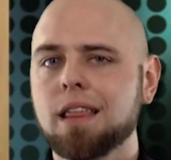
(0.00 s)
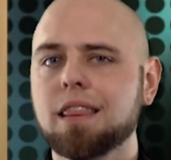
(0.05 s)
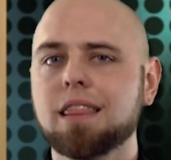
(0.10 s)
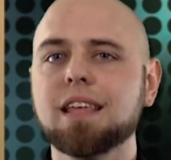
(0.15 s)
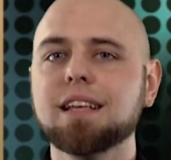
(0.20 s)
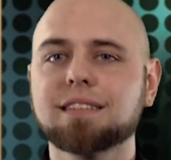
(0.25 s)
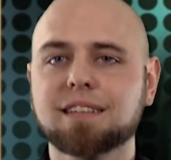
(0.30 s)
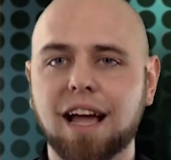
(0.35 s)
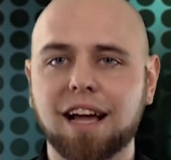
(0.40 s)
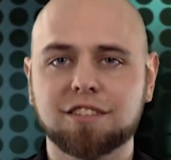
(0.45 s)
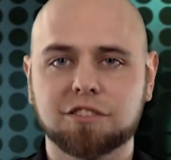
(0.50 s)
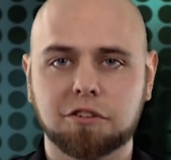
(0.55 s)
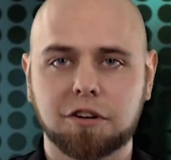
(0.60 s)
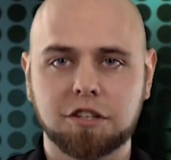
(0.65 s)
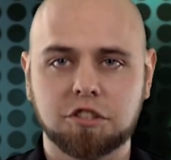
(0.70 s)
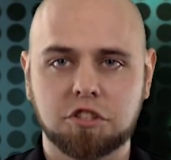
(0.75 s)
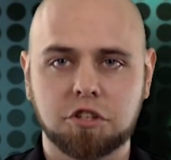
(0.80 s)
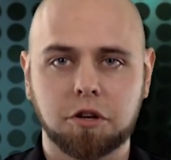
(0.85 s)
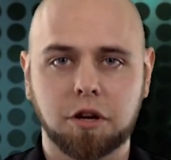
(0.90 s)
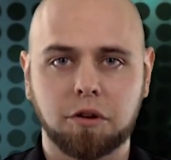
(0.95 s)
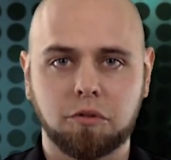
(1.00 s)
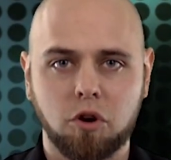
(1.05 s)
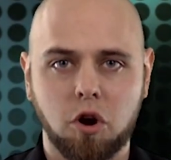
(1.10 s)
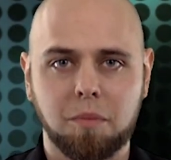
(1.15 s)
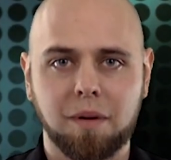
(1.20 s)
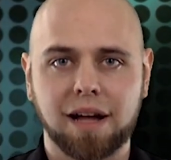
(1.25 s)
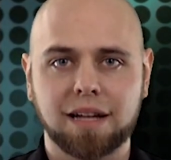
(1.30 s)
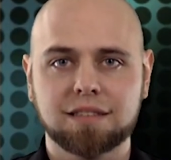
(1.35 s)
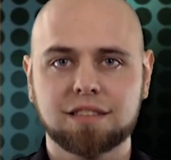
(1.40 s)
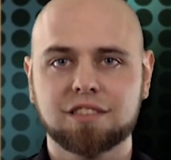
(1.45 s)
these guys are engineering
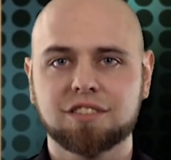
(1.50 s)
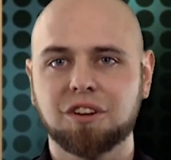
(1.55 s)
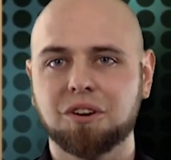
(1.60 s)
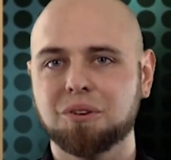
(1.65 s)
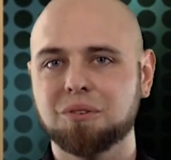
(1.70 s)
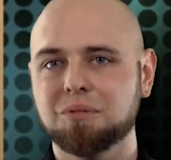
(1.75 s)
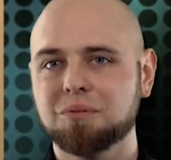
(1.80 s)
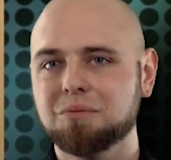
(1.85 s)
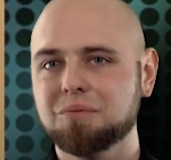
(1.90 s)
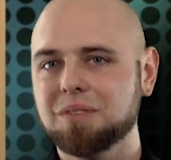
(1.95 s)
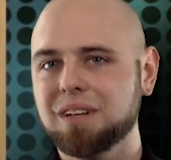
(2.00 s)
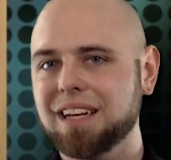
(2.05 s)
robots, so